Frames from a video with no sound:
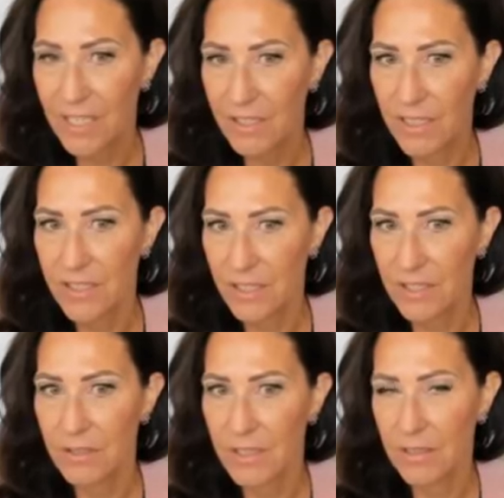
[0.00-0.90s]

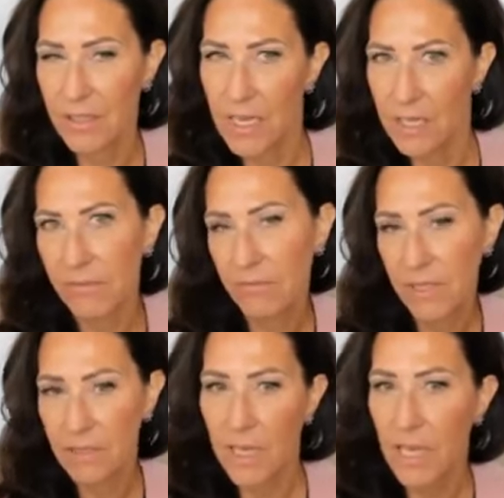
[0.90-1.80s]
It's kind
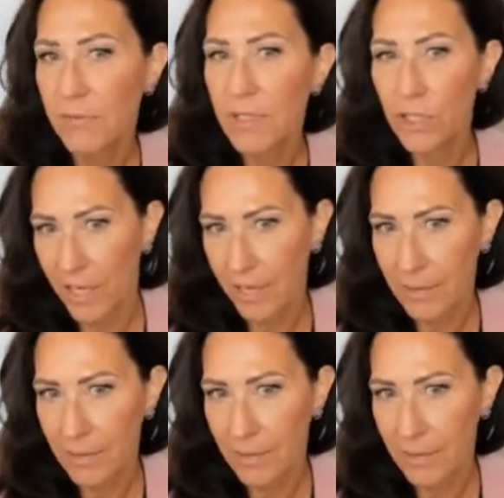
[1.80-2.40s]
of a trick.